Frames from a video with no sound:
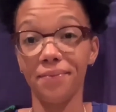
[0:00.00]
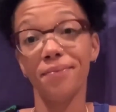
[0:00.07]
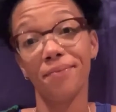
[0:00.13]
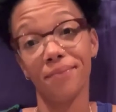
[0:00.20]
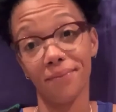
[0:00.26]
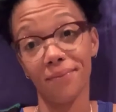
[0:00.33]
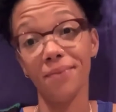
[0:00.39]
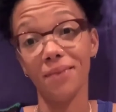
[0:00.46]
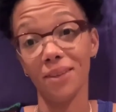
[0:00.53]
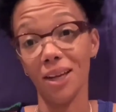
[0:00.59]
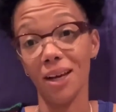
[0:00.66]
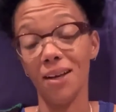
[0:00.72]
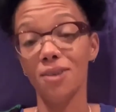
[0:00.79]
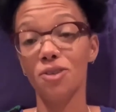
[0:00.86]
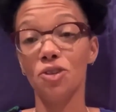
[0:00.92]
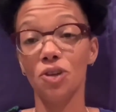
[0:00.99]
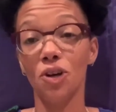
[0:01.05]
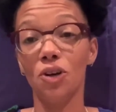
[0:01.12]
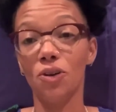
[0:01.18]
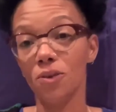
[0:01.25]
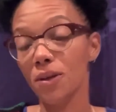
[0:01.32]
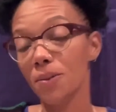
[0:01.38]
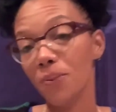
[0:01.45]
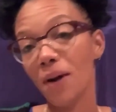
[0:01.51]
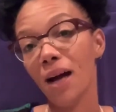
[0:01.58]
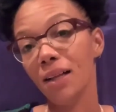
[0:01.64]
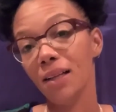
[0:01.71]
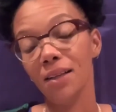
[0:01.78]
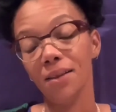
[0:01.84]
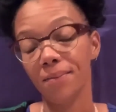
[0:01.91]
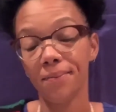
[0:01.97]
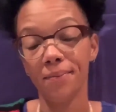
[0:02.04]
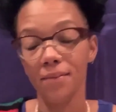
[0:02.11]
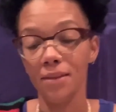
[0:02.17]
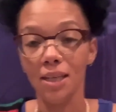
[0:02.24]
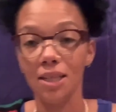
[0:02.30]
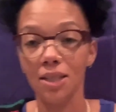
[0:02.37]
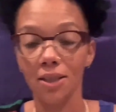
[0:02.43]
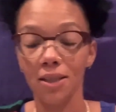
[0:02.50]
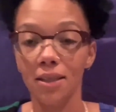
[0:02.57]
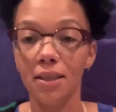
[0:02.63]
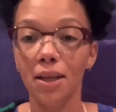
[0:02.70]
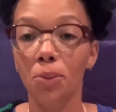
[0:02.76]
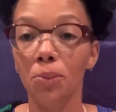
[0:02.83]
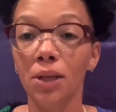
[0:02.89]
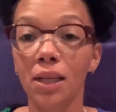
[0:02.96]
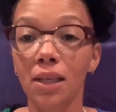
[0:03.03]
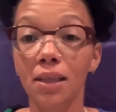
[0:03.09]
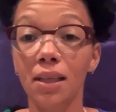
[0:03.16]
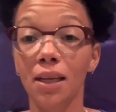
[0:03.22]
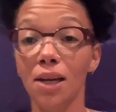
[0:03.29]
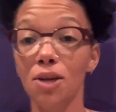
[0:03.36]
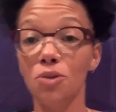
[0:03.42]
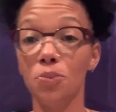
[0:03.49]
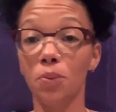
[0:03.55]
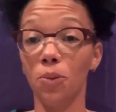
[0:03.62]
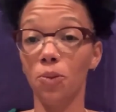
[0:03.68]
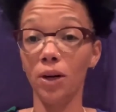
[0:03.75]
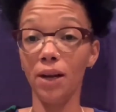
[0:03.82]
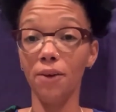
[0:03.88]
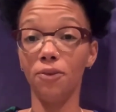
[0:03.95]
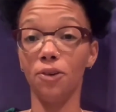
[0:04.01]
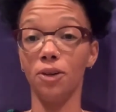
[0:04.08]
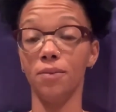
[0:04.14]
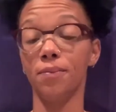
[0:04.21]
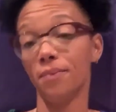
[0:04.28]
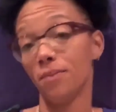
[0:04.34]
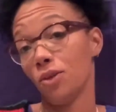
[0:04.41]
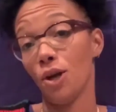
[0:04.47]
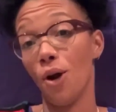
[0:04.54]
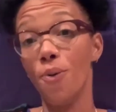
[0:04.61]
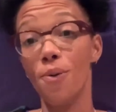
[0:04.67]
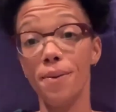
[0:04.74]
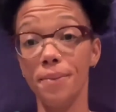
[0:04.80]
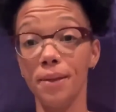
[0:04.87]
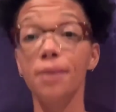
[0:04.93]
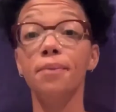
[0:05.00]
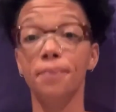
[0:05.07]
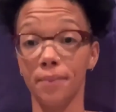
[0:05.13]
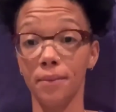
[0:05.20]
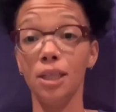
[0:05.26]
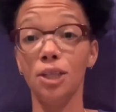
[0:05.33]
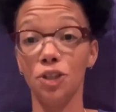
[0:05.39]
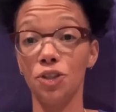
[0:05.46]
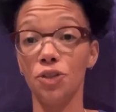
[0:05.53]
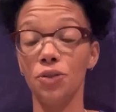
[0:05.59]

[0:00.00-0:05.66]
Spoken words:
Yeah, so he probably isn't gonna tell me anything else, but whatever. Y'all with me? Let's do this.